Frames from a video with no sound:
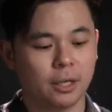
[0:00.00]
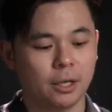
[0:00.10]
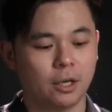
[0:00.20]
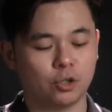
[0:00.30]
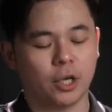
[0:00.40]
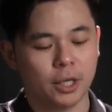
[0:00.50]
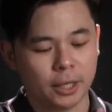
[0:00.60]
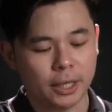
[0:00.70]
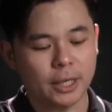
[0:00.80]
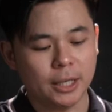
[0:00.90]
sorry,
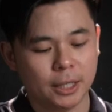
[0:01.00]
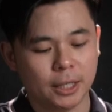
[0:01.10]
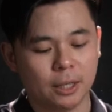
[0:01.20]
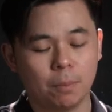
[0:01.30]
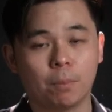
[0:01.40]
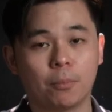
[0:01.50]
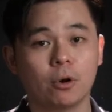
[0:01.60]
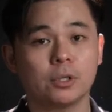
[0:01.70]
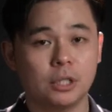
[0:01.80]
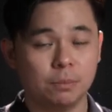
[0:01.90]
in the
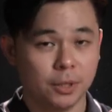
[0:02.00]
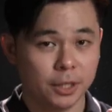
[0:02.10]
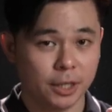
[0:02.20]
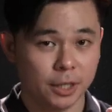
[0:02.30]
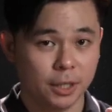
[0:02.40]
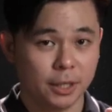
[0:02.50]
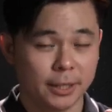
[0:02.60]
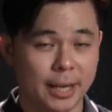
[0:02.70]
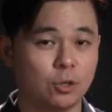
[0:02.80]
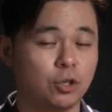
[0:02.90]
proximal here, they
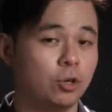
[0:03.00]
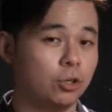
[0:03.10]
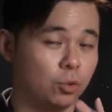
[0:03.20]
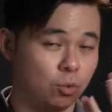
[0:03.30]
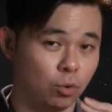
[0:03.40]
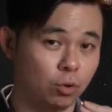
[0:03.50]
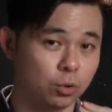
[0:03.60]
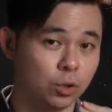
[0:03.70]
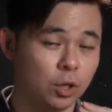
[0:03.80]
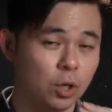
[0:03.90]
actually got the glucose.
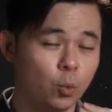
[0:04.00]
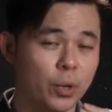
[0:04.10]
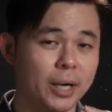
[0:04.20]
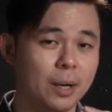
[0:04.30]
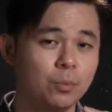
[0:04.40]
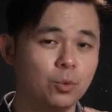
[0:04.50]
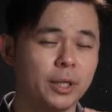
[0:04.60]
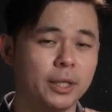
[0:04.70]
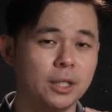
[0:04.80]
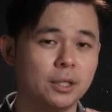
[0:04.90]
When come to the
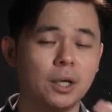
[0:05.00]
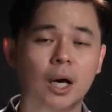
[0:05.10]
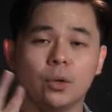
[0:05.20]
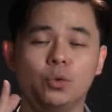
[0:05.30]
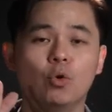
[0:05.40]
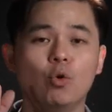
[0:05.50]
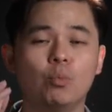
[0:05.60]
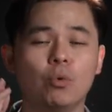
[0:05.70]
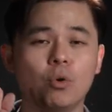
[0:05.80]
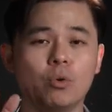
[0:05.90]
distal, no
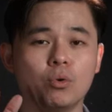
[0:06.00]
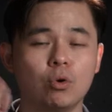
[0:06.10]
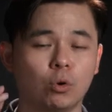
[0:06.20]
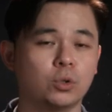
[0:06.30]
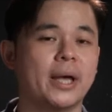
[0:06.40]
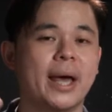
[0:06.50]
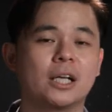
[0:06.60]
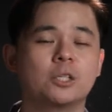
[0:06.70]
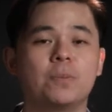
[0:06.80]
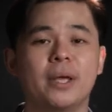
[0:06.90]
more glucose.
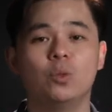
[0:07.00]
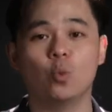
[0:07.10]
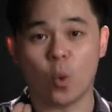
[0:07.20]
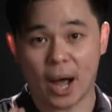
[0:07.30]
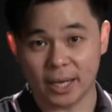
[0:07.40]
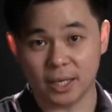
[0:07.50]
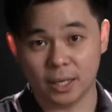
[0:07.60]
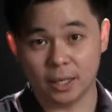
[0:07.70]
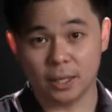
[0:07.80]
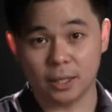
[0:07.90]
Explain why.
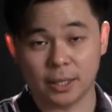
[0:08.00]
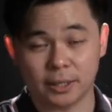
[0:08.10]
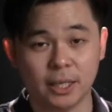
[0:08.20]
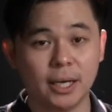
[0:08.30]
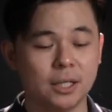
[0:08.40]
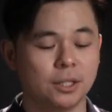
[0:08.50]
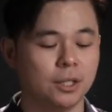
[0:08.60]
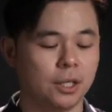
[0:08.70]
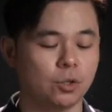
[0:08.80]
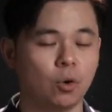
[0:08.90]
Then answer
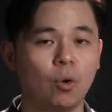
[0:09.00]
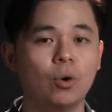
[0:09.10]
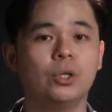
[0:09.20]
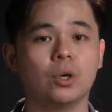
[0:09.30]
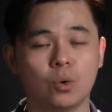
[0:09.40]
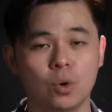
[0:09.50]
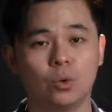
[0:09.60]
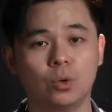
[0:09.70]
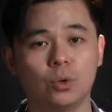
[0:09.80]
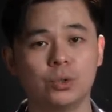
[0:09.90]
is all the
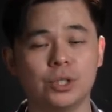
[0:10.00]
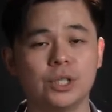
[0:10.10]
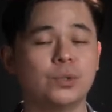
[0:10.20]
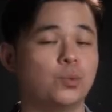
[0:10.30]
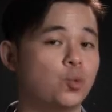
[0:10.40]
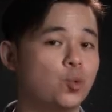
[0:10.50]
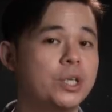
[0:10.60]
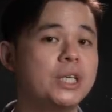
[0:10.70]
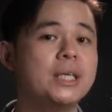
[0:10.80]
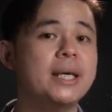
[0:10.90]
glucose is
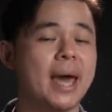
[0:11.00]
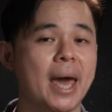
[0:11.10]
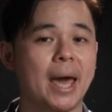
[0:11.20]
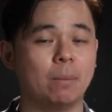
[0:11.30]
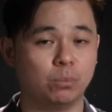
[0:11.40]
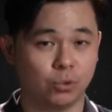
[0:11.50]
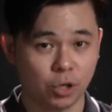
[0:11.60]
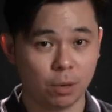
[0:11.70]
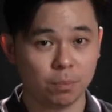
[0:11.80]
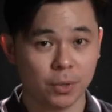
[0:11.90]

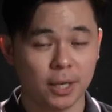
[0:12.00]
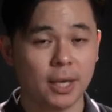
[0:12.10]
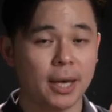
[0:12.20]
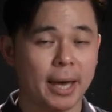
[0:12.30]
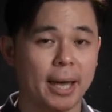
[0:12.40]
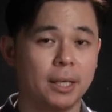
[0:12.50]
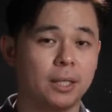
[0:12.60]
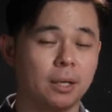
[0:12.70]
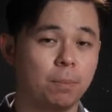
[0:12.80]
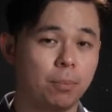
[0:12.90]
reabsorbed at
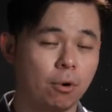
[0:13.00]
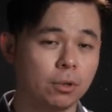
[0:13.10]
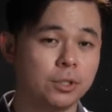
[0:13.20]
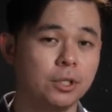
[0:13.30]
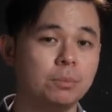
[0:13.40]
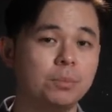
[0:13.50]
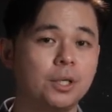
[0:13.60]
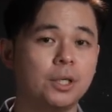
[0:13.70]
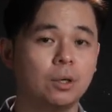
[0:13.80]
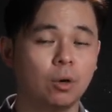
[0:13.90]
the
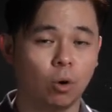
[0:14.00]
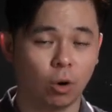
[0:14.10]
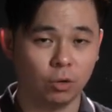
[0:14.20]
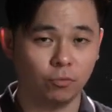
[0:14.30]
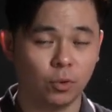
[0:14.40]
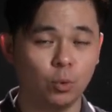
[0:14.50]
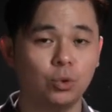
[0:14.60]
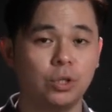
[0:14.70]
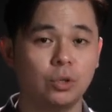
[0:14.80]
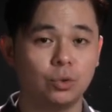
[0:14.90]
proximal
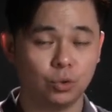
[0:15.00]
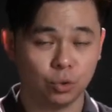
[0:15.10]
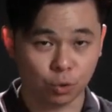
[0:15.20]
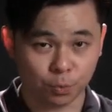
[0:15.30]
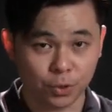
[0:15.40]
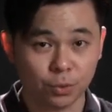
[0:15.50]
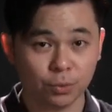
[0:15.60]
convoluted tubule